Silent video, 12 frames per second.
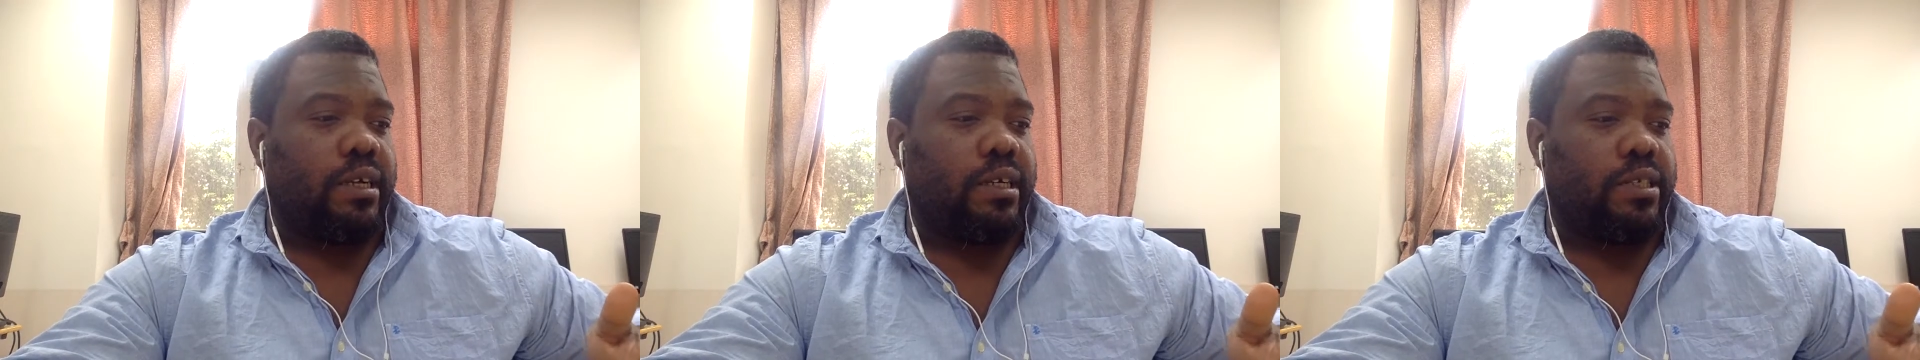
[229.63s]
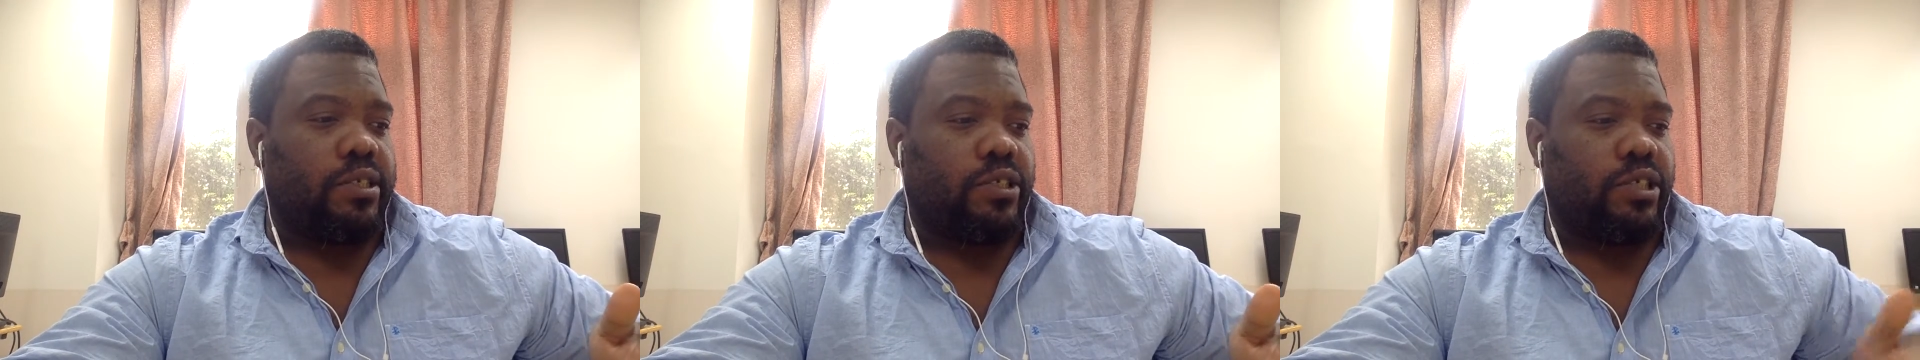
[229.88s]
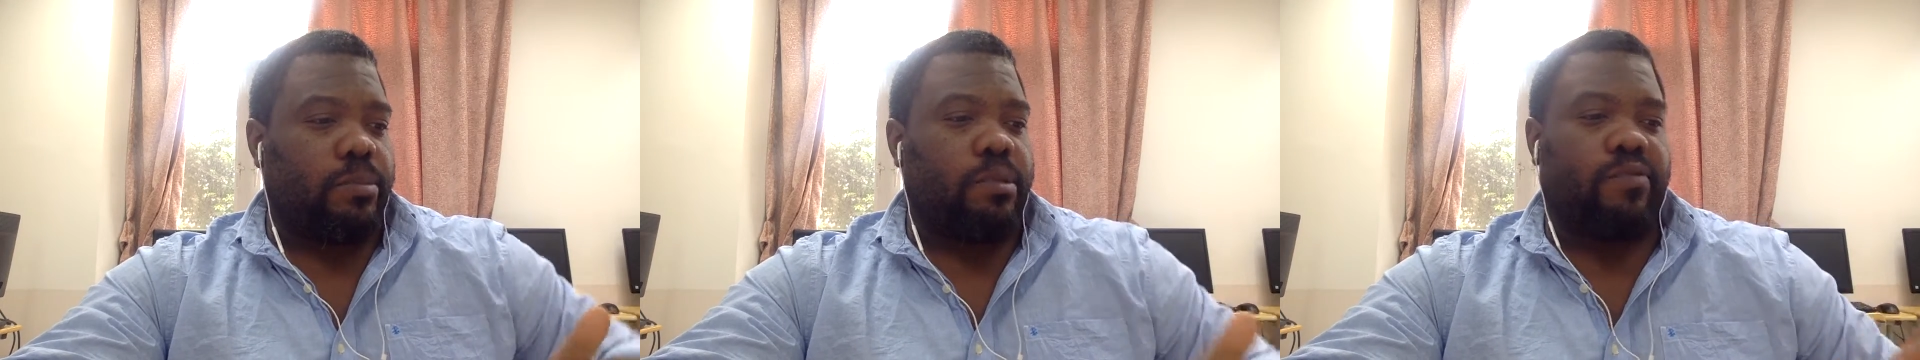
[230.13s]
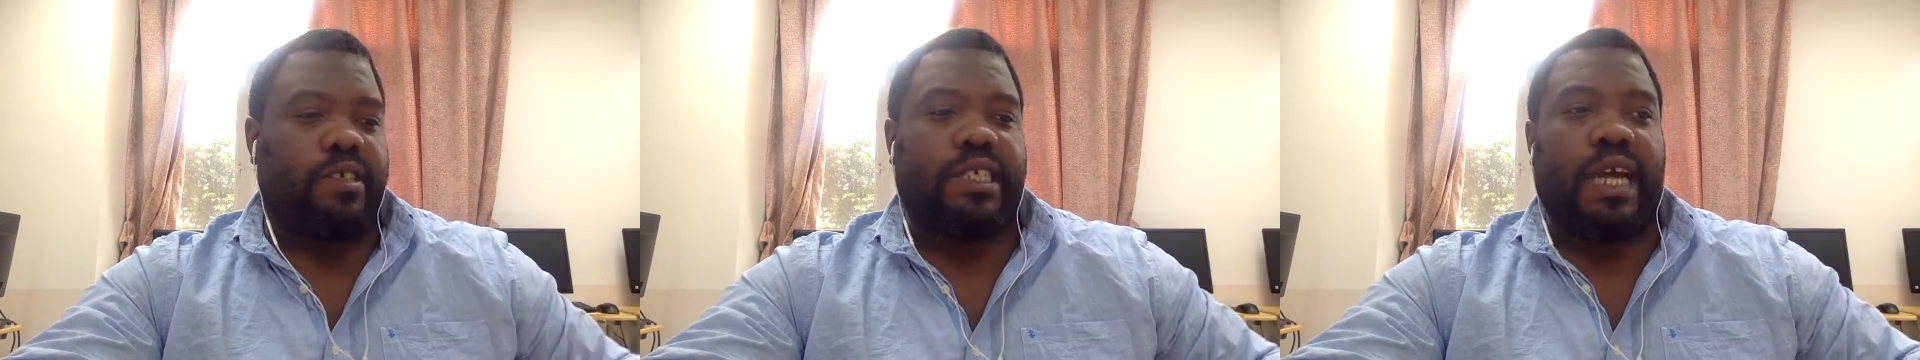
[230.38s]
is a system
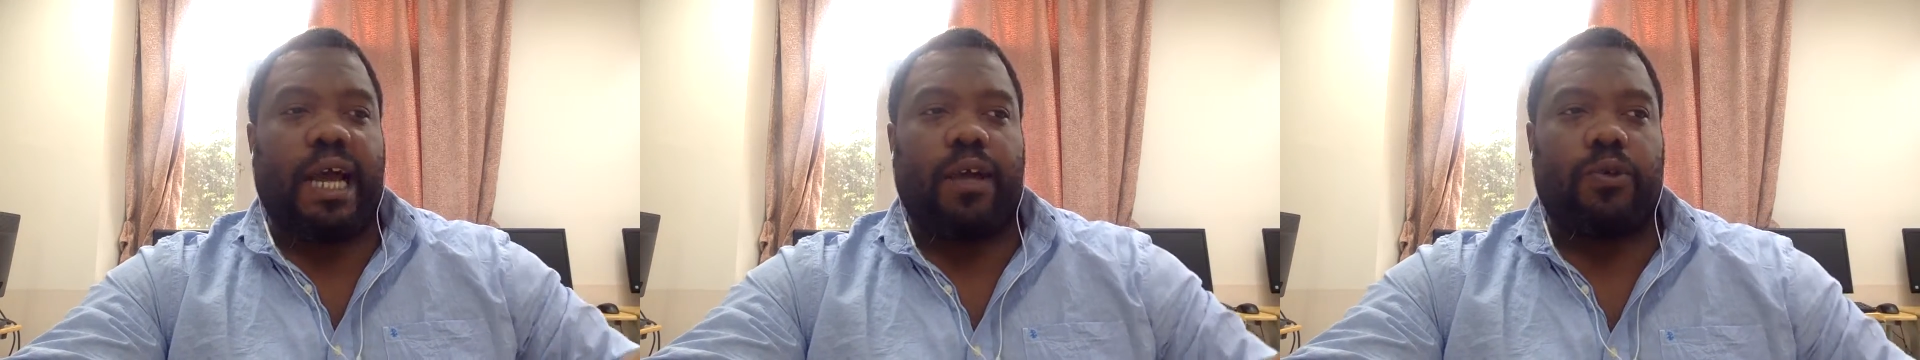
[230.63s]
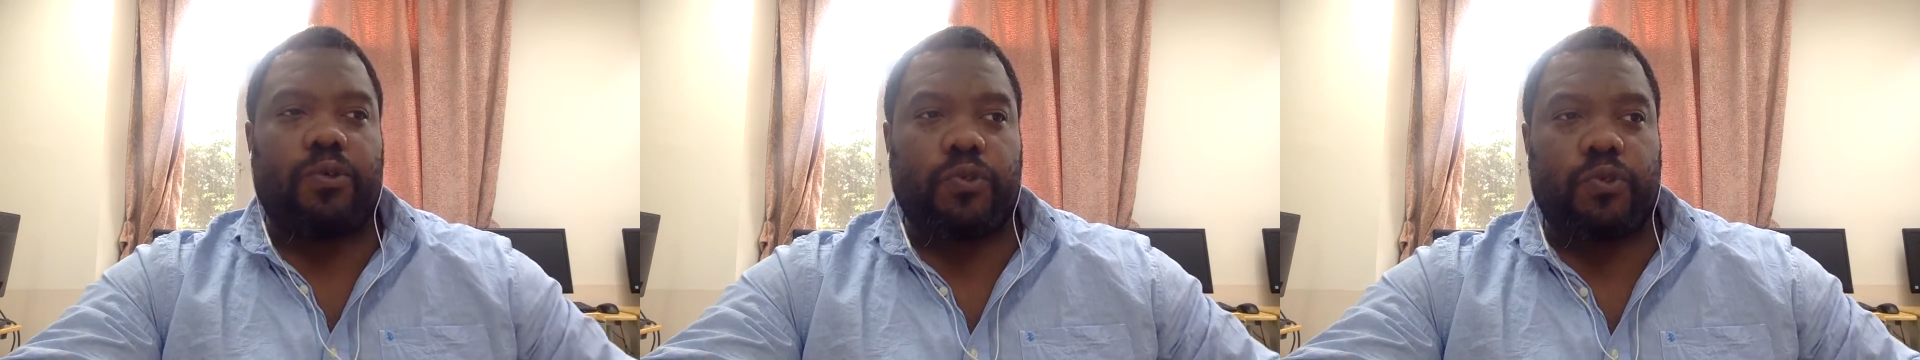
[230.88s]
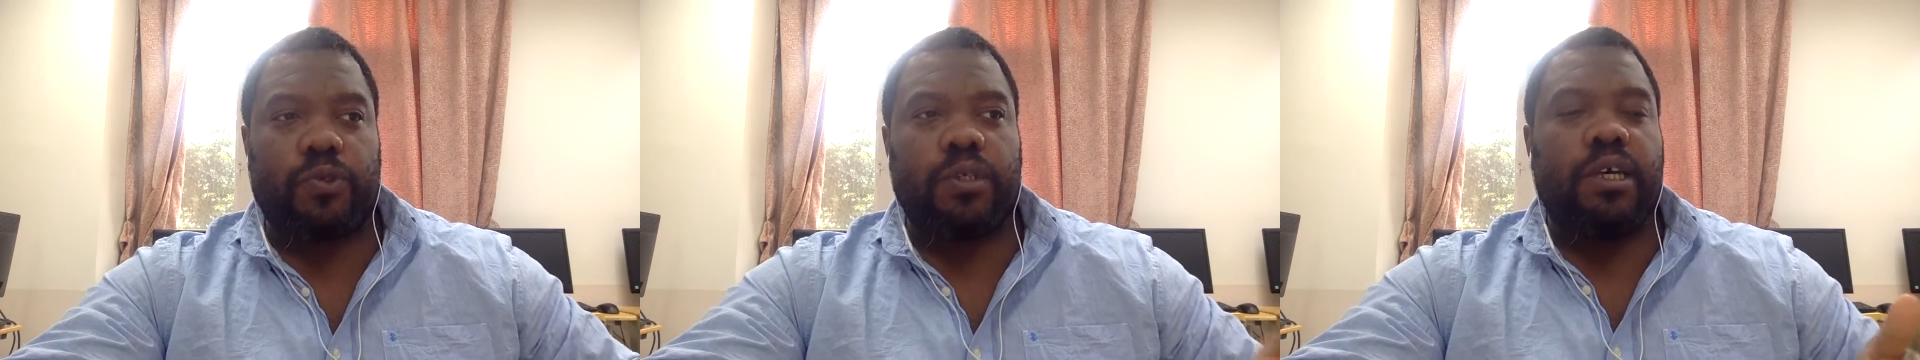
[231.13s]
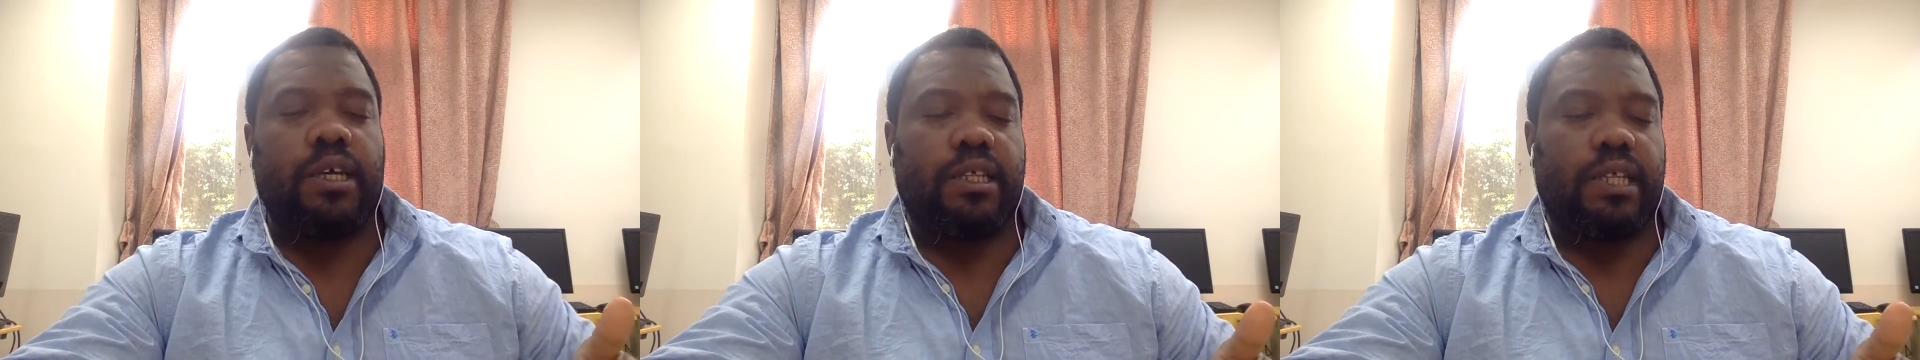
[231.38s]
of canals
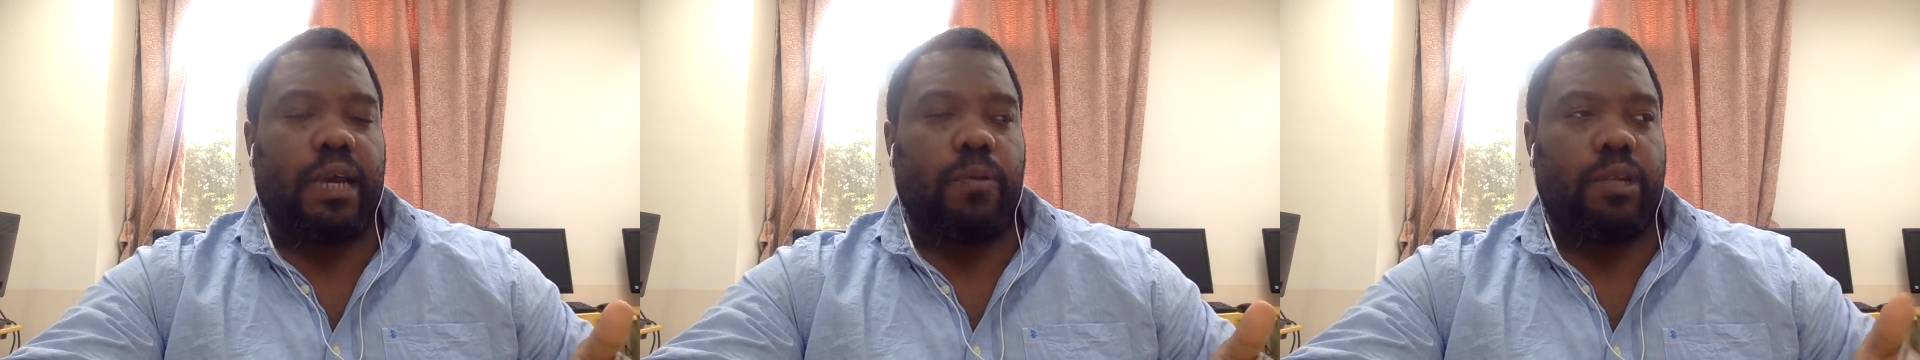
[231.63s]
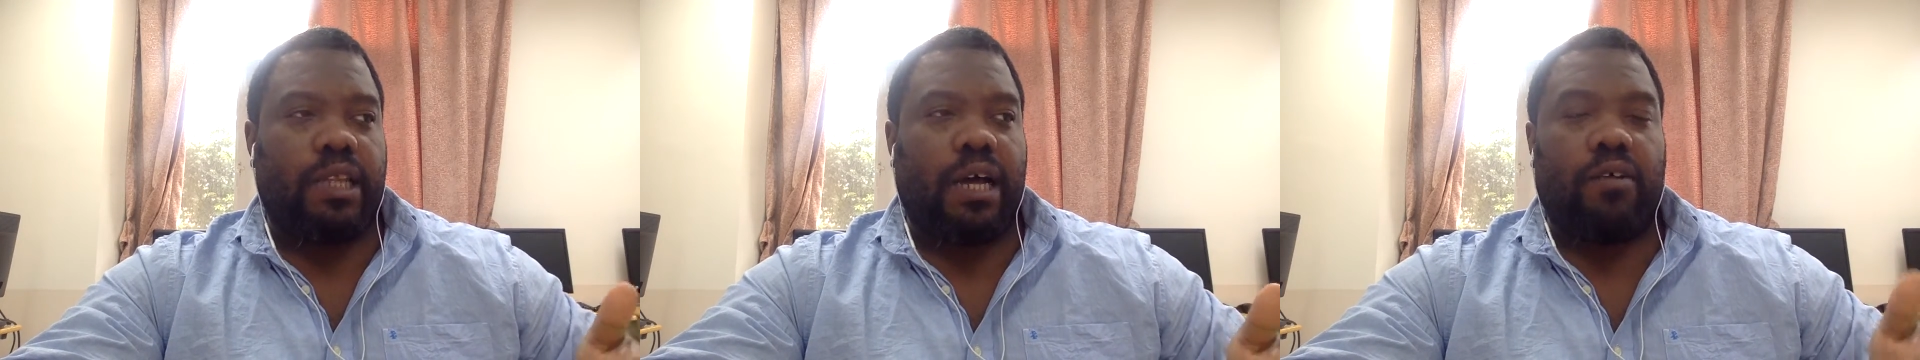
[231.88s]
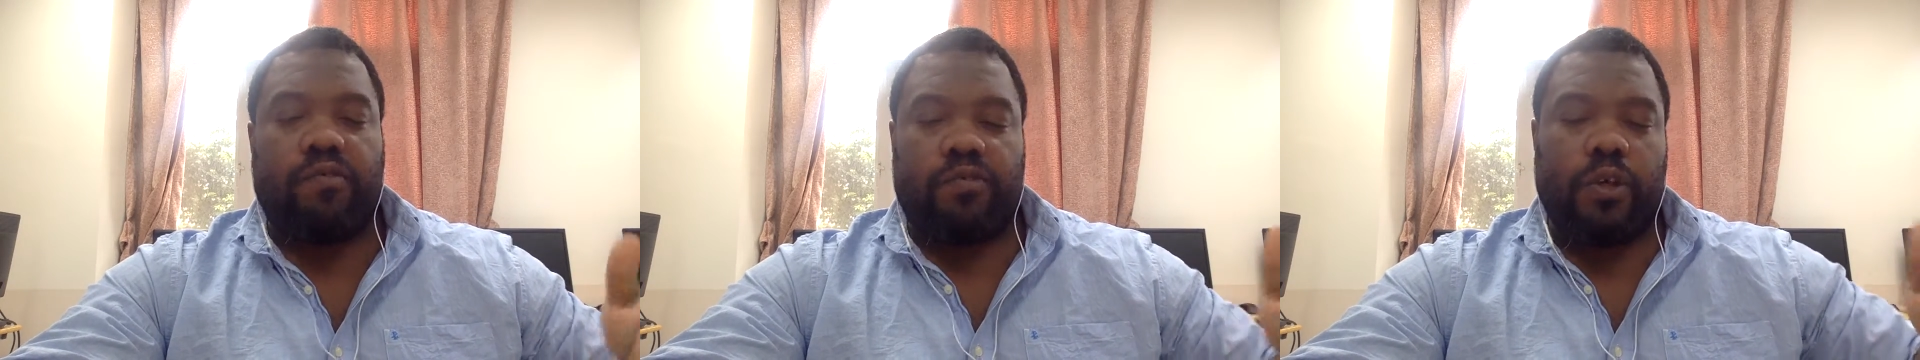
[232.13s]
that would allow